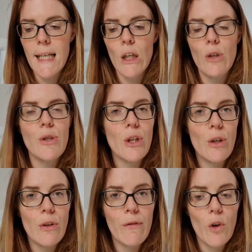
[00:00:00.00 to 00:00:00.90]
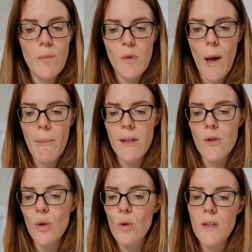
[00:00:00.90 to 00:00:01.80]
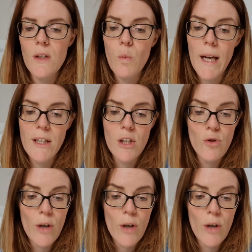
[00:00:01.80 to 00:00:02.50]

including uniforms, weapons, horses, wages,